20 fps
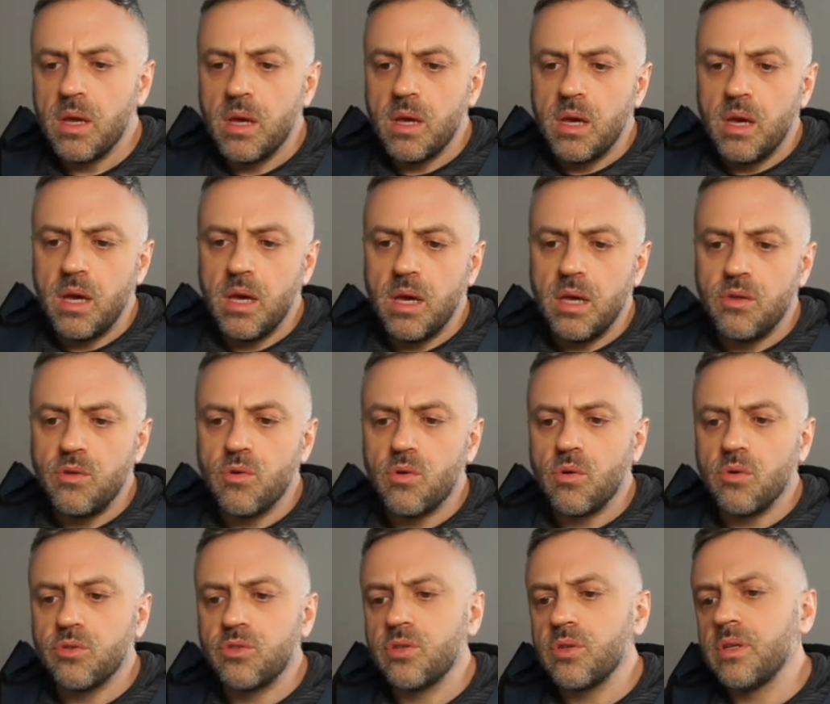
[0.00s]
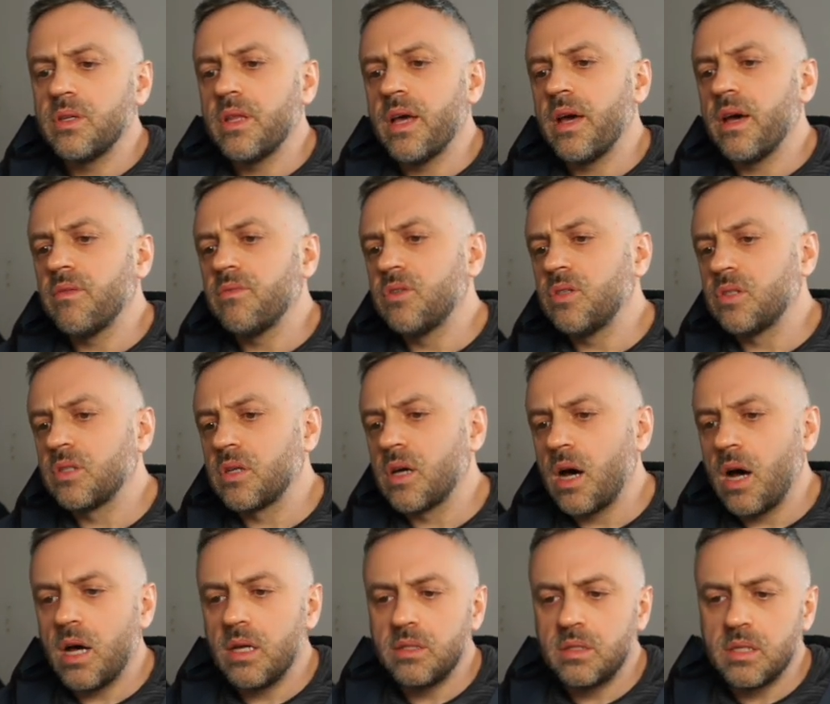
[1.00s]
And you're also going to have this
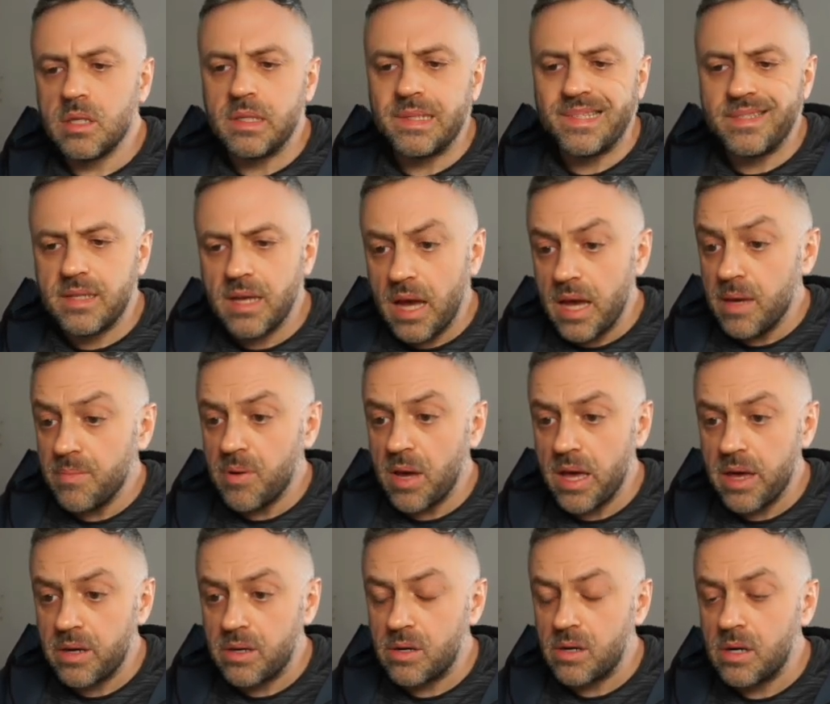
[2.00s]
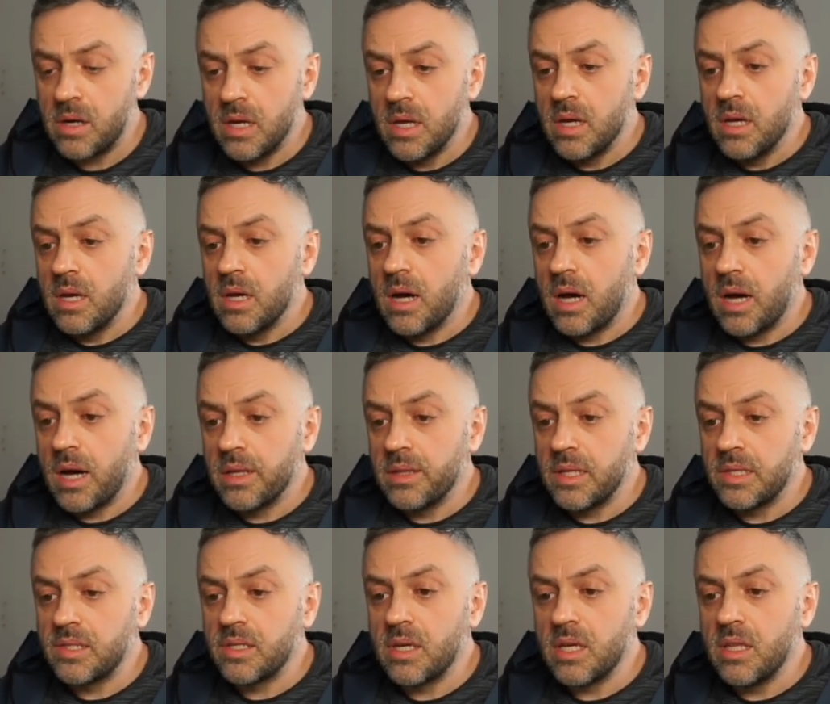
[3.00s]
content type header
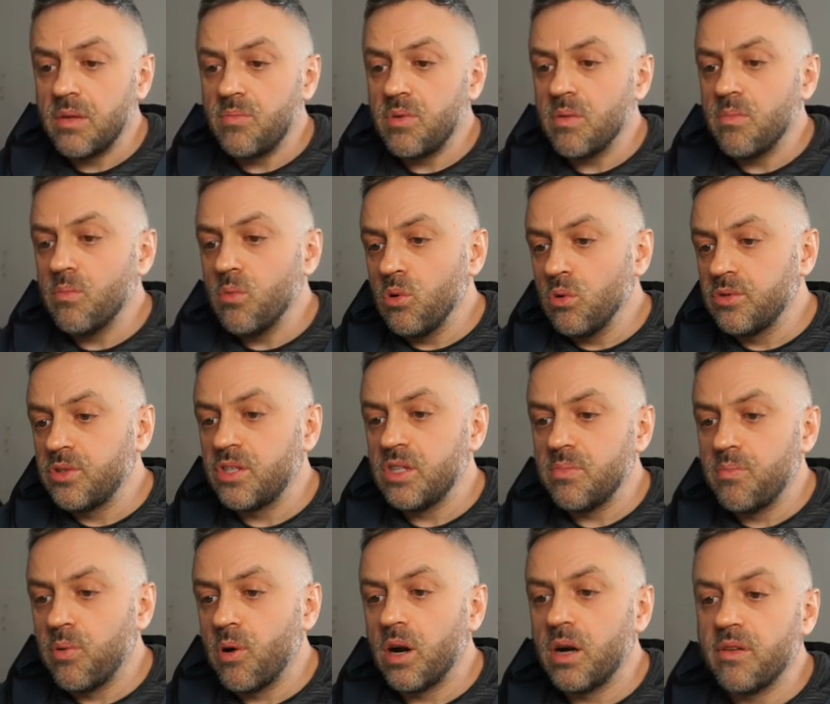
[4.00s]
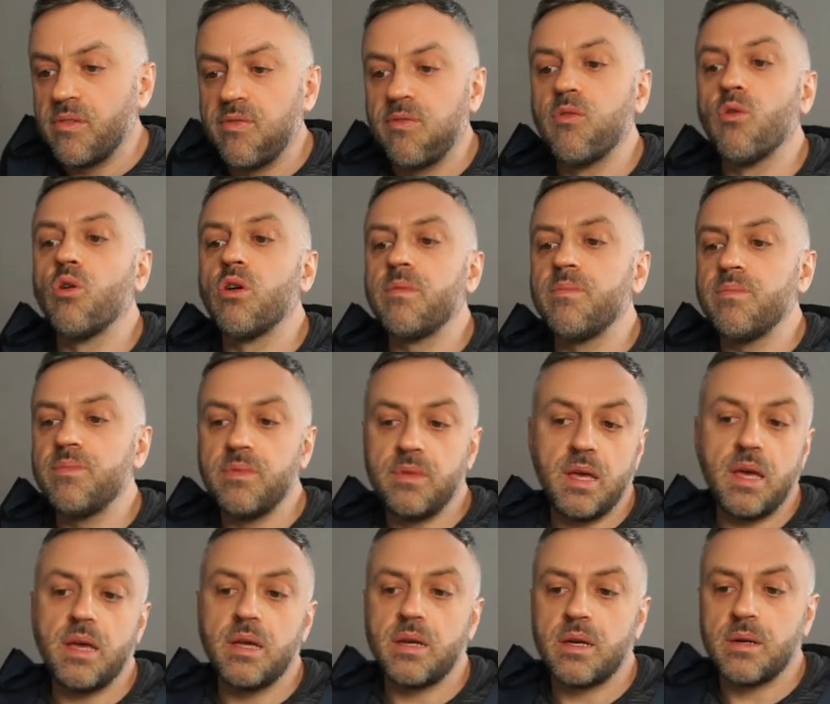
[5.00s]
that's going to be multi-part form
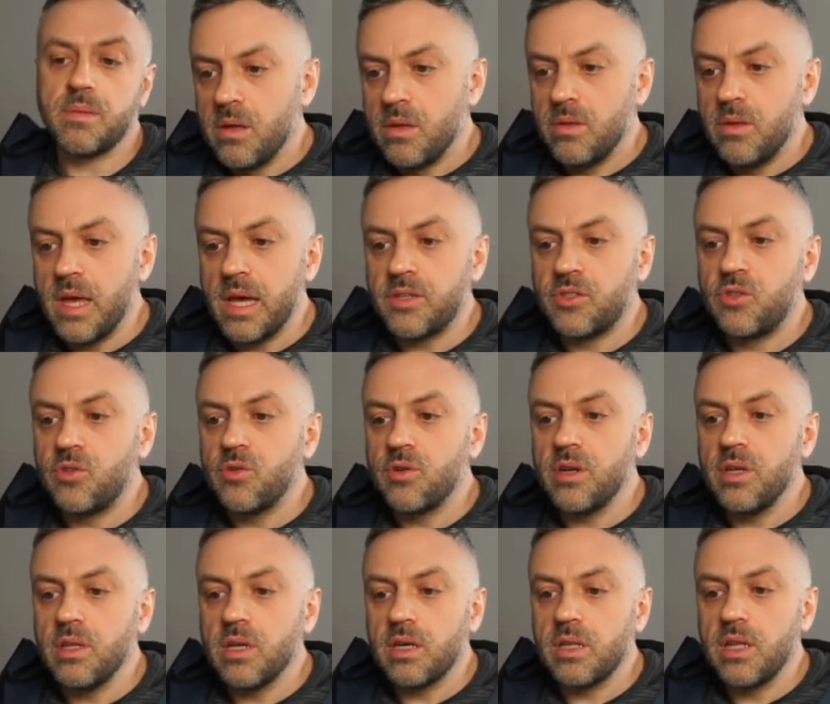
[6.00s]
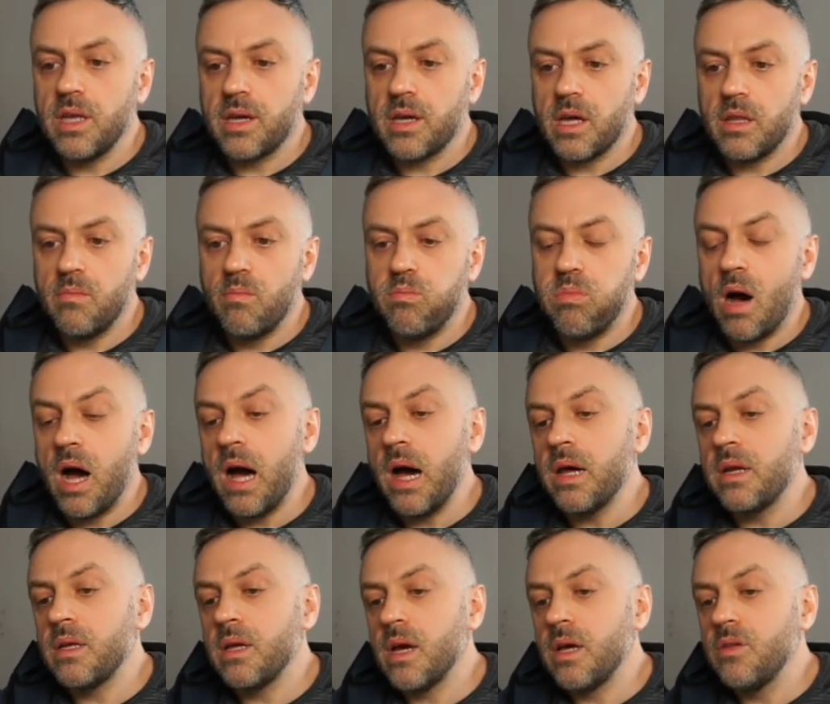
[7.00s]
data. Next, you're going to click on
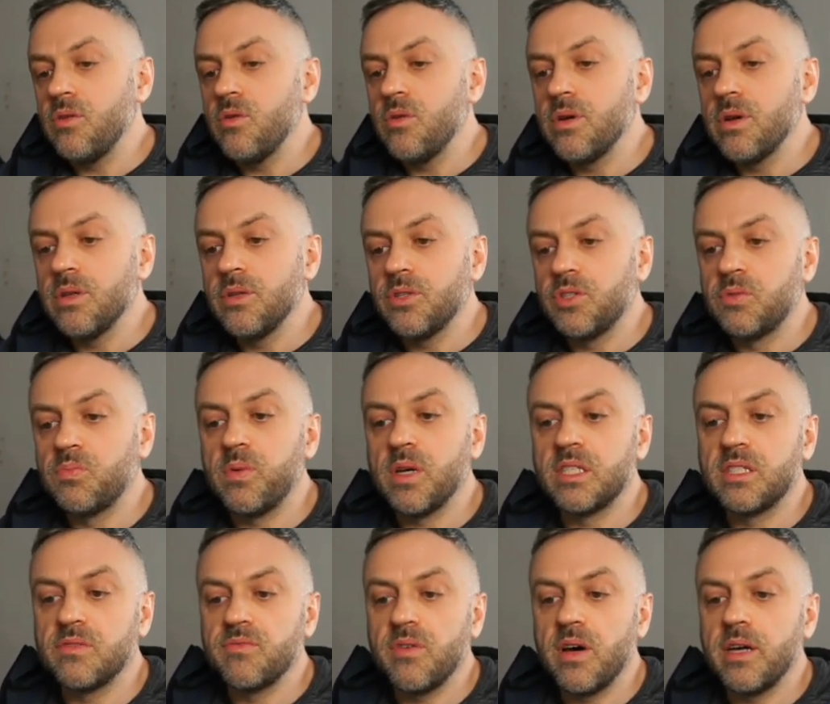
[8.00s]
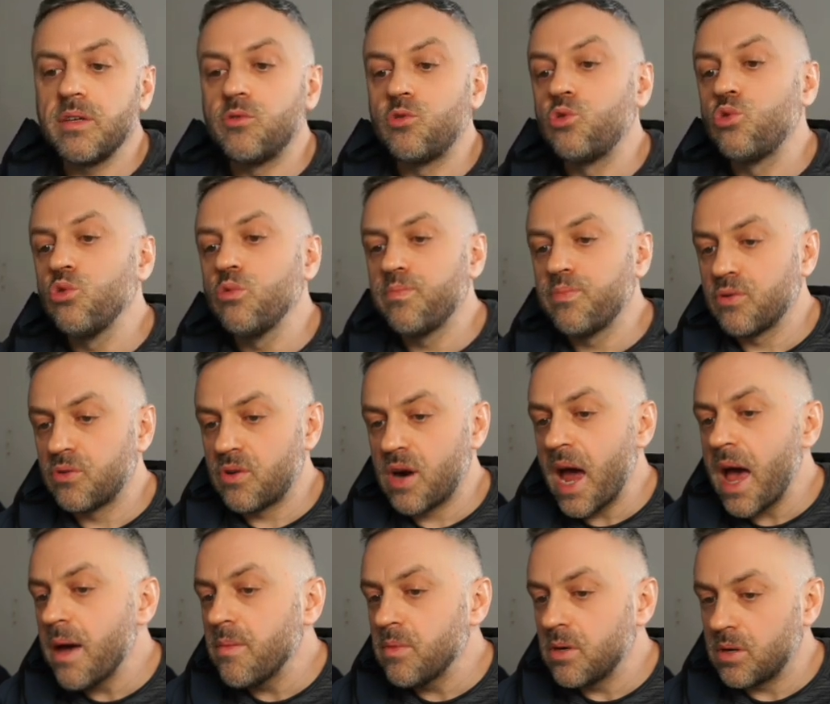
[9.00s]
body and you're going to specify 2
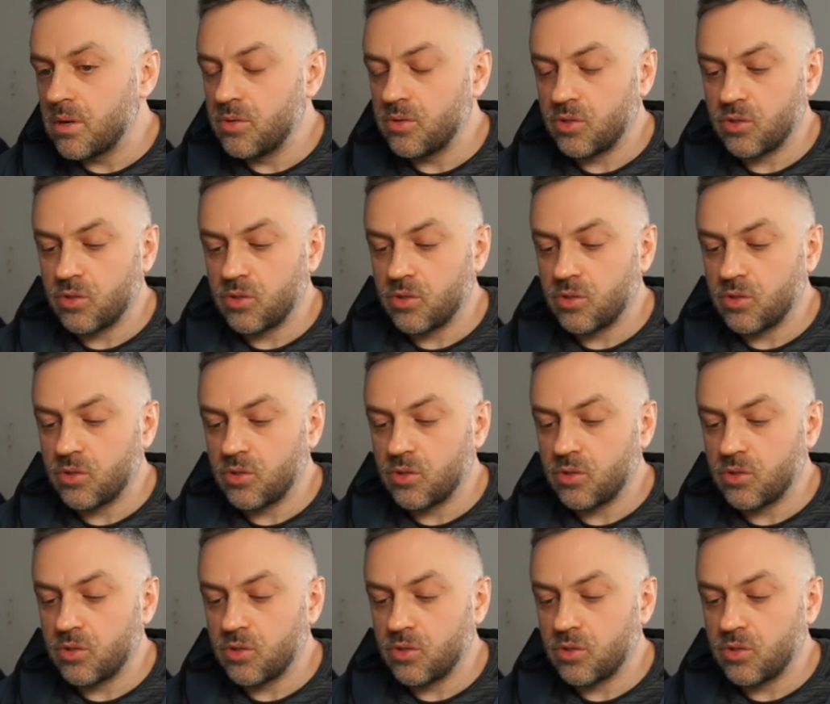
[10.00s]
parameters.